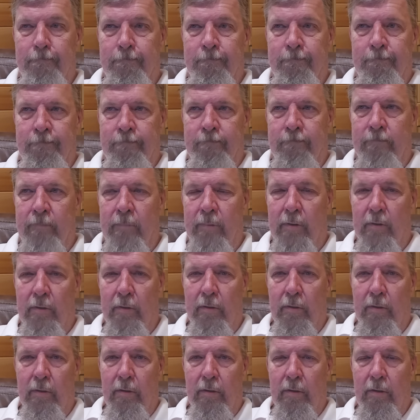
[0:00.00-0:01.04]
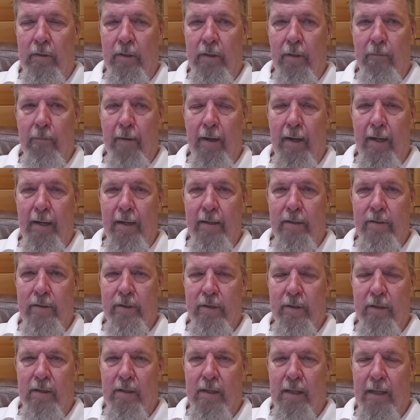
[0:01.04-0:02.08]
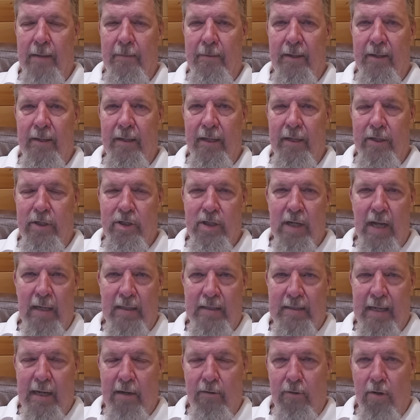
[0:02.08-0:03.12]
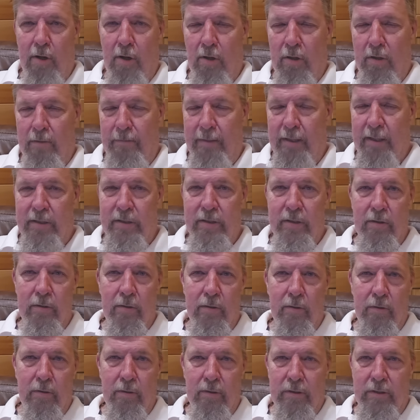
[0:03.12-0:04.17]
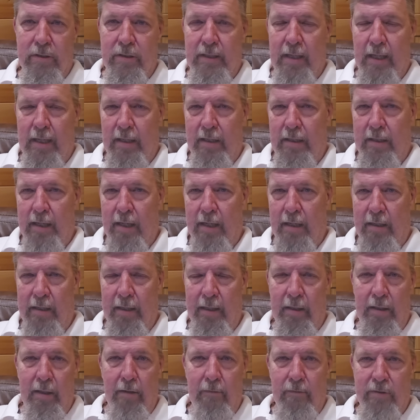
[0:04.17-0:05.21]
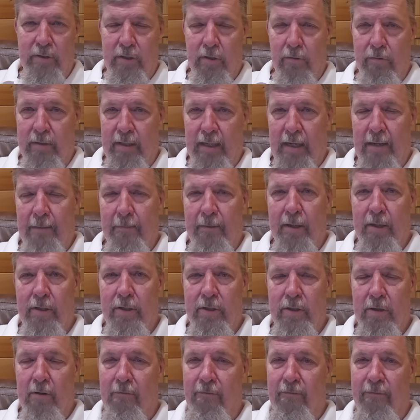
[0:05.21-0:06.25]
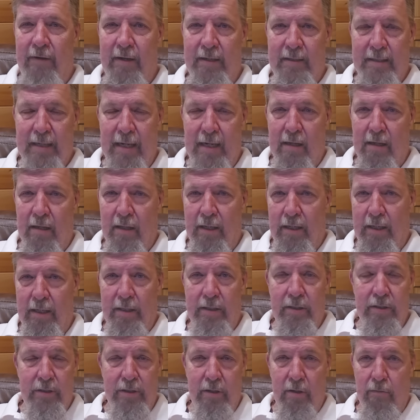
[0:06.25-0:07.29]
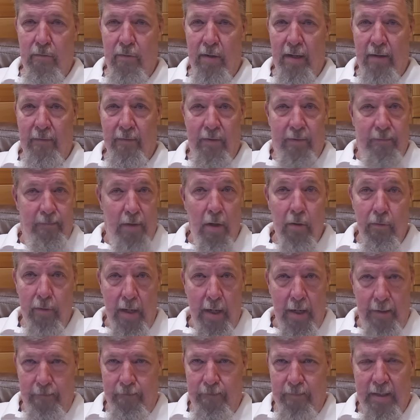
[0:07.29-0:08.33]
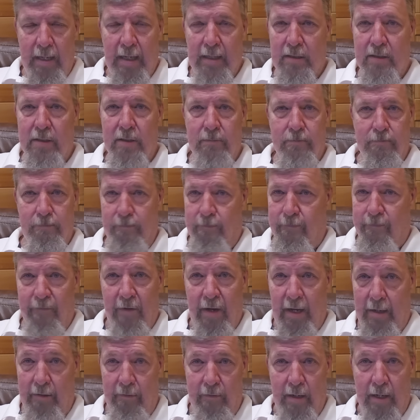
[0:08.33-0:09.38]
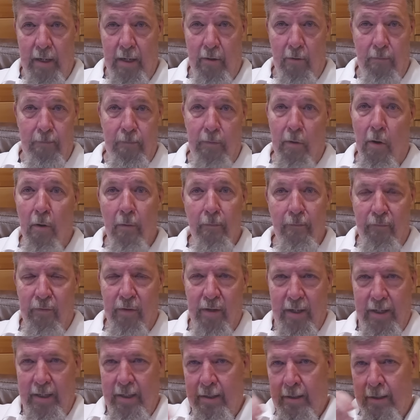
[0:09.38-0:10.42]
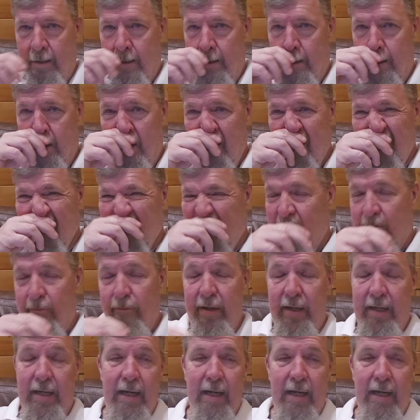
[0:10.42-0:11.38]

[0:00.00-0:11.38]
the Iranians are claiming they shot down all the missiles, that nothing, there was no damage, no fatalities, no whatever. Okay, that's fine. Hopefully, we